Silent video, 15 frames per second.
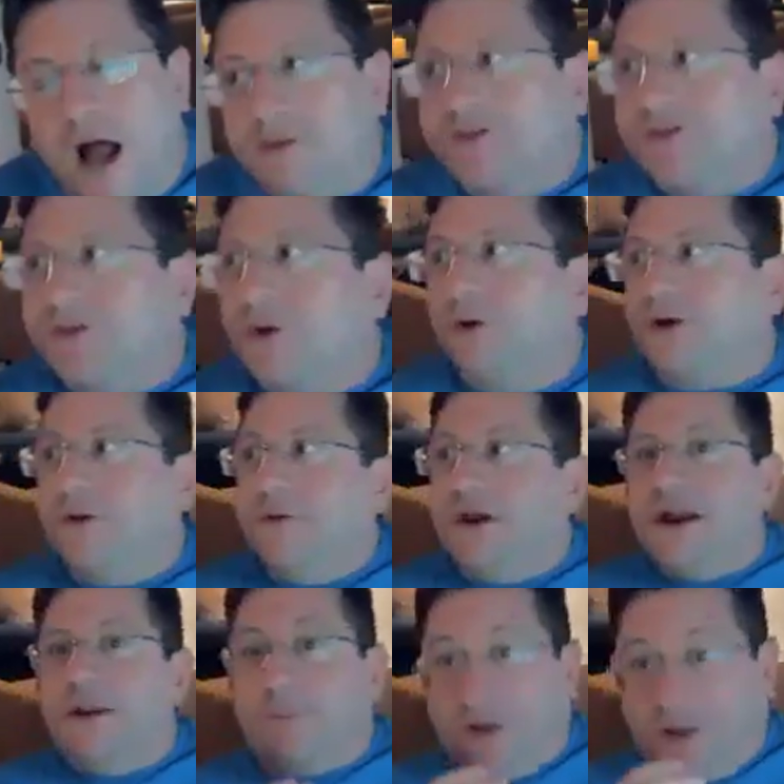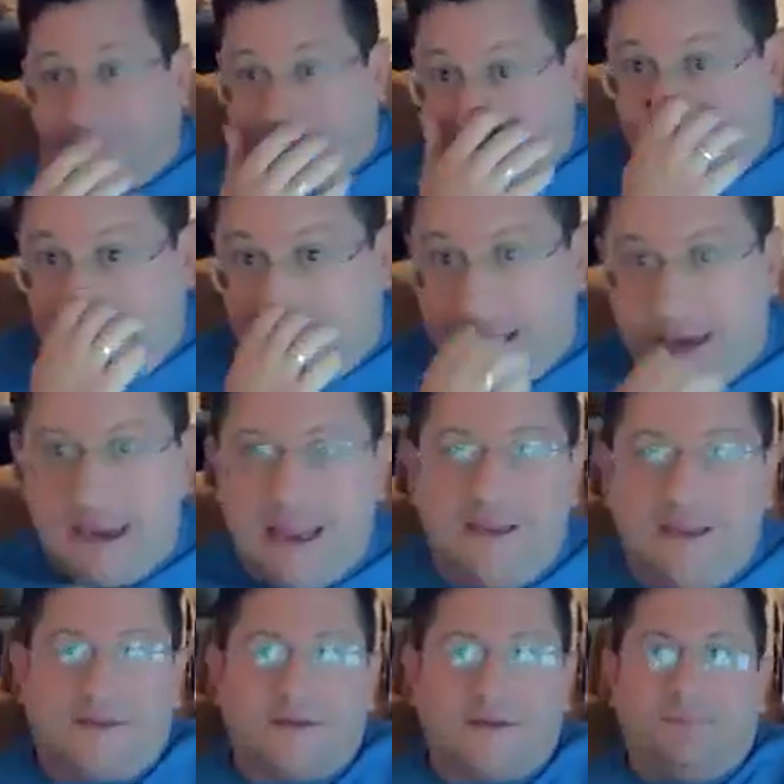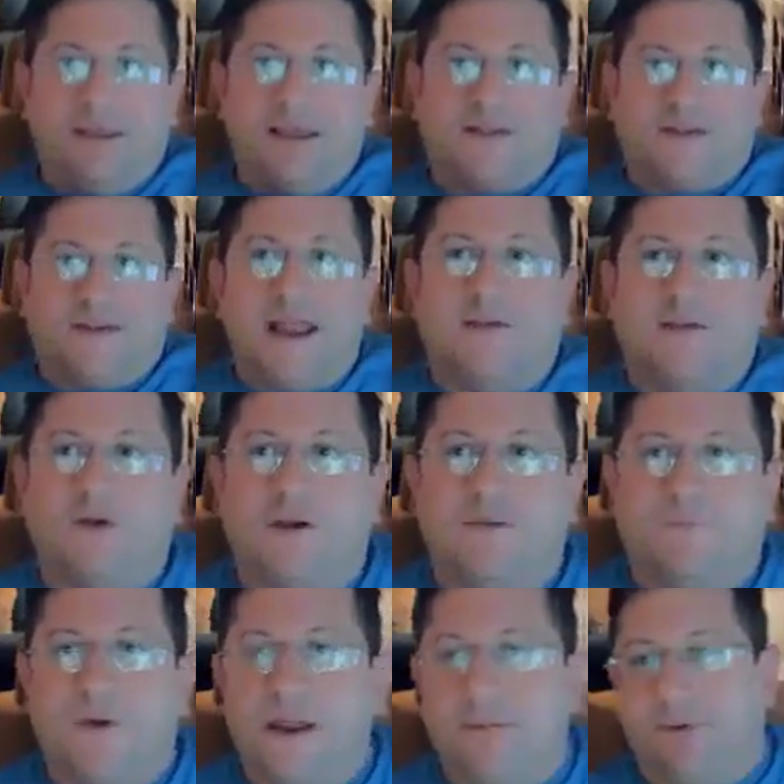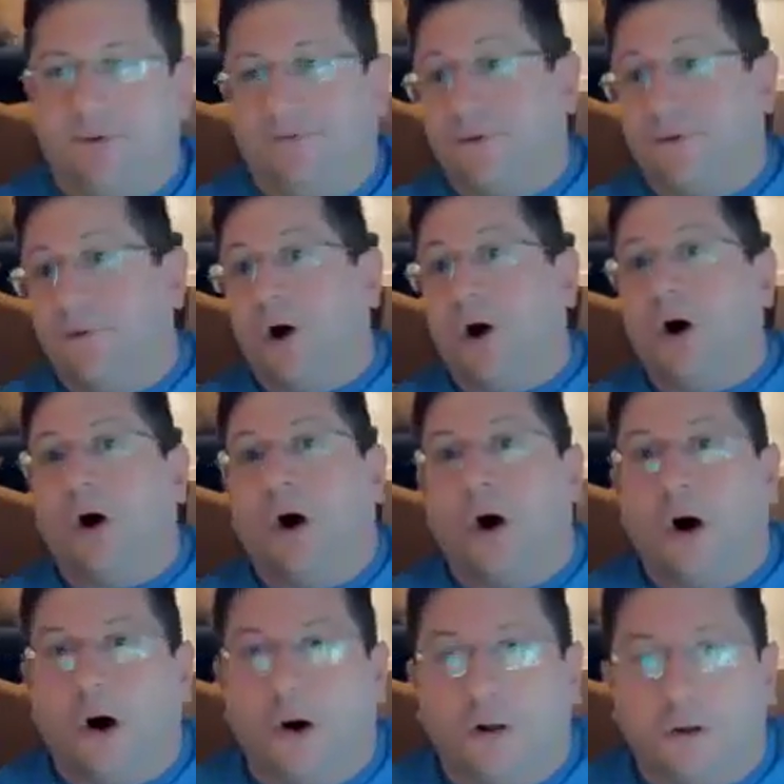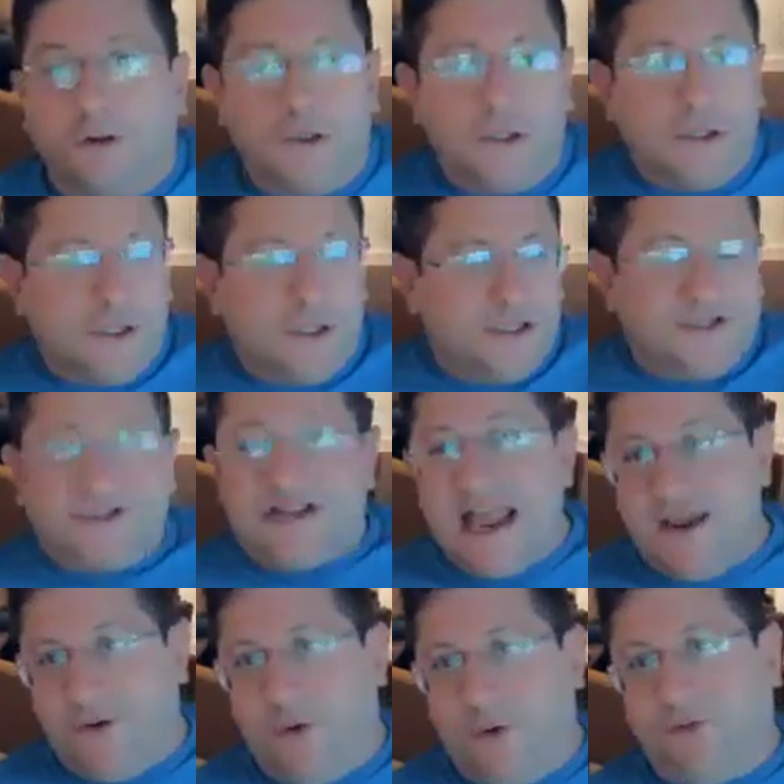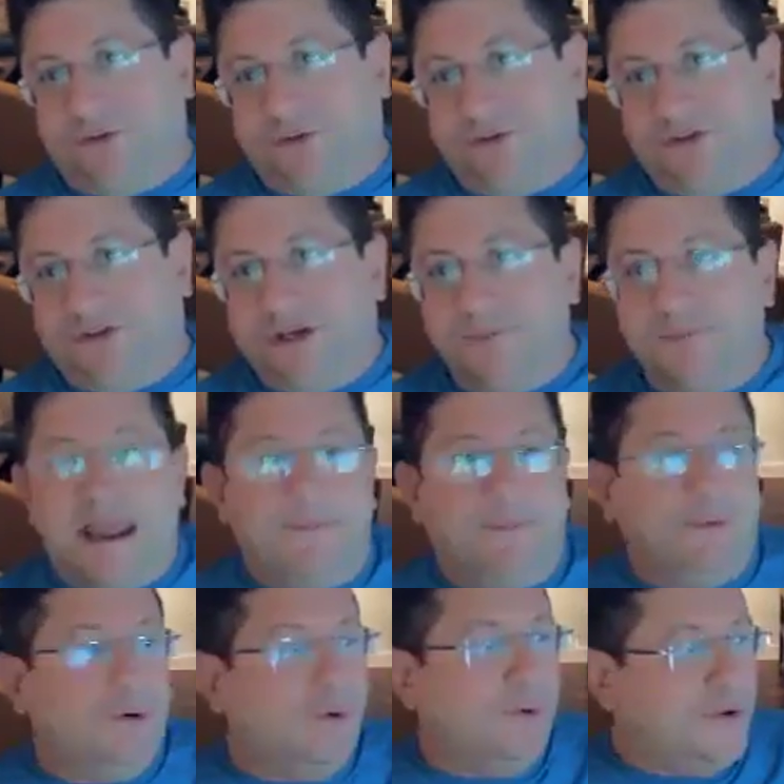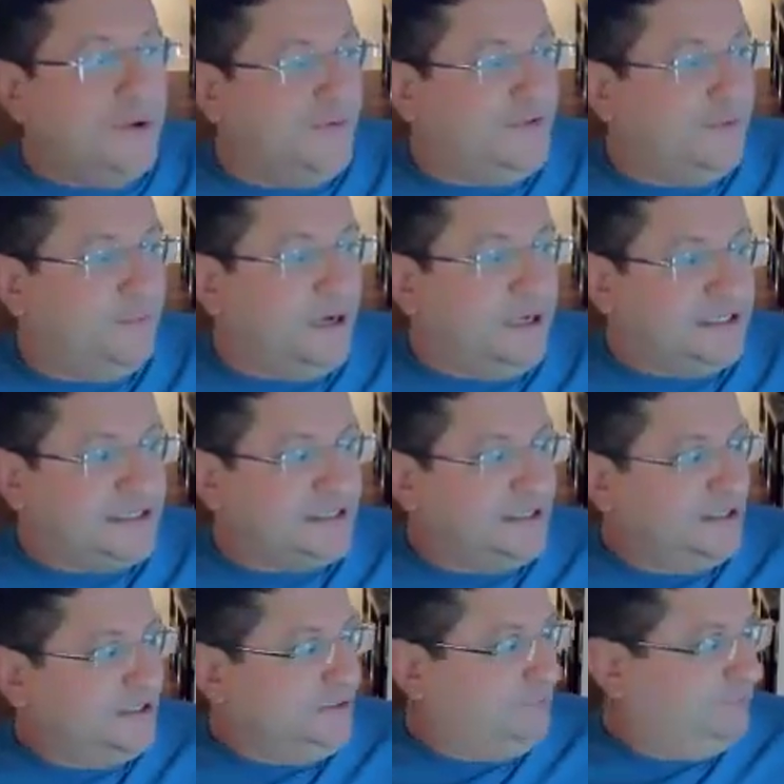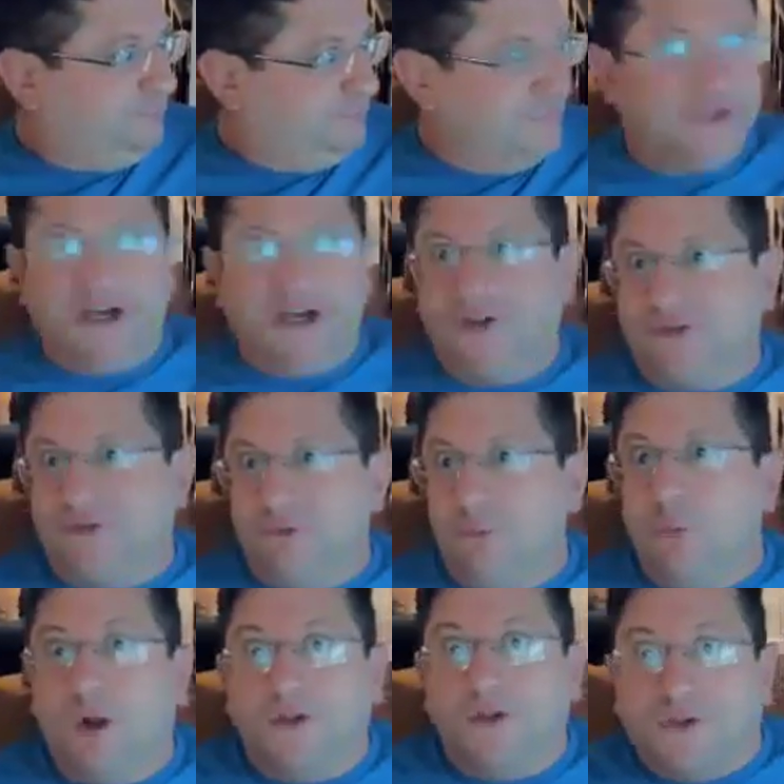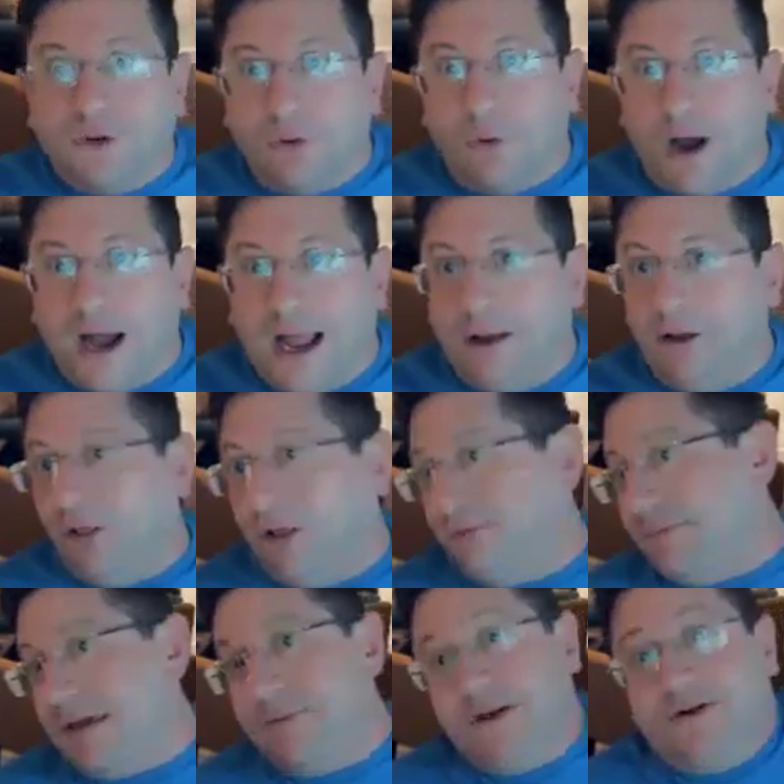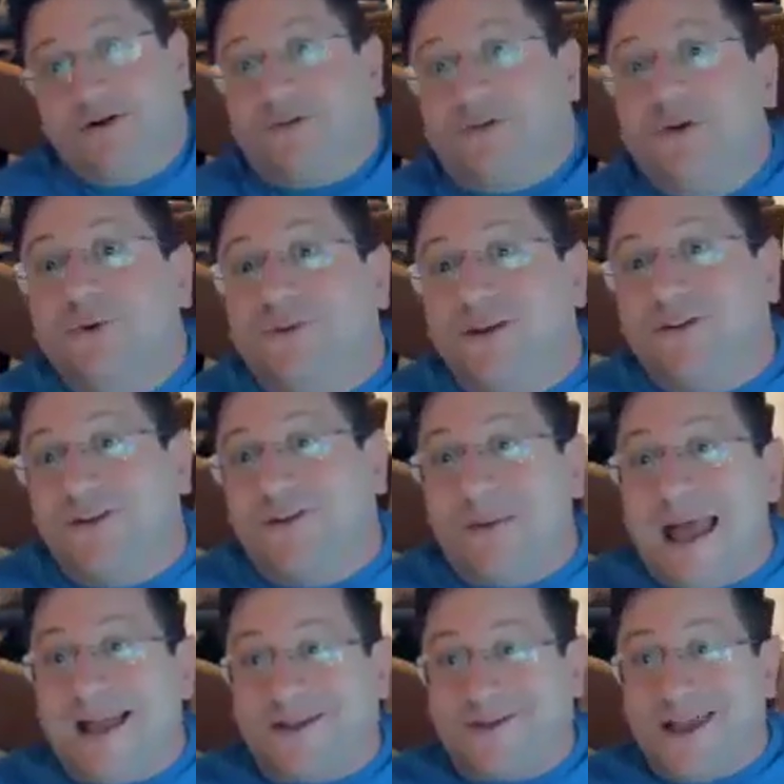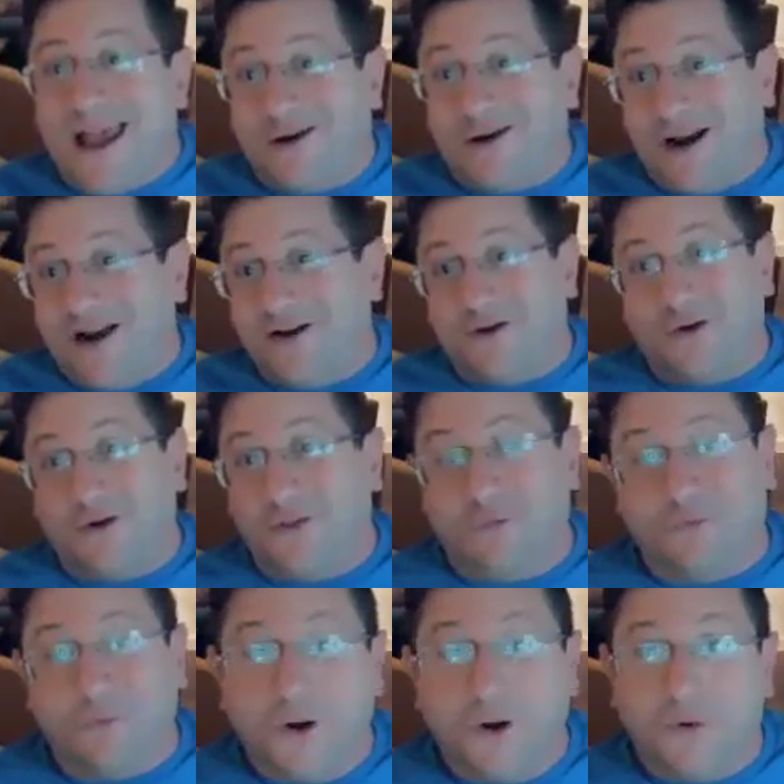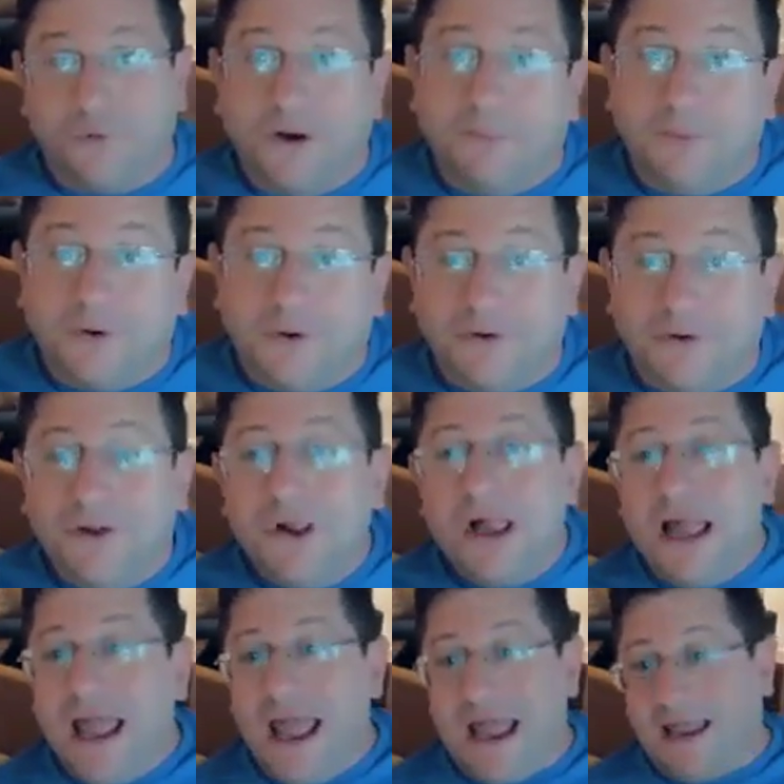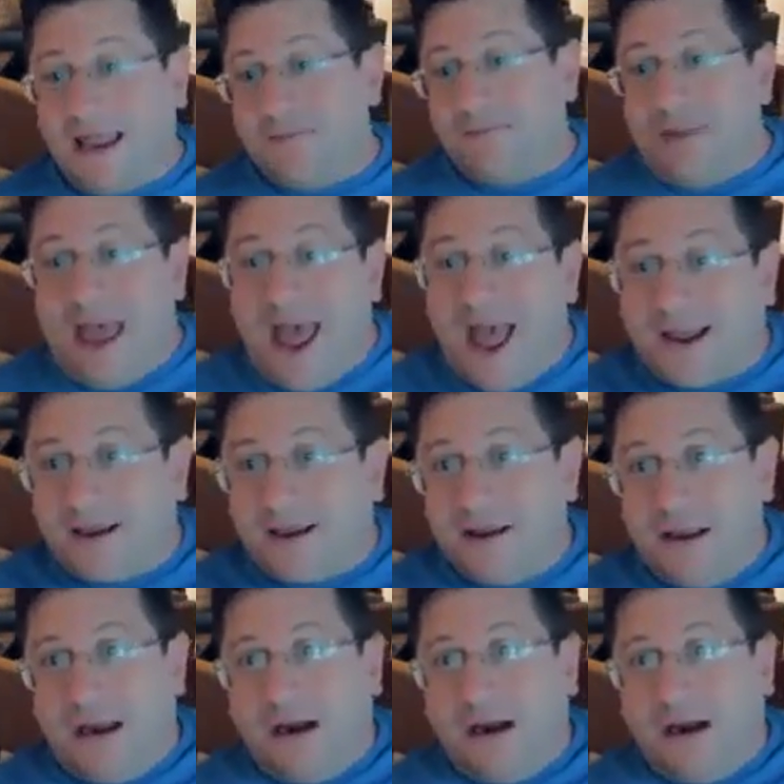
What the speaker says: So community bus plan is PSTA is looking for input from all stakeholders, people who use the bus just once in a while, and maybe you just used it this past Saturday to go to the Royal Rumble and get back.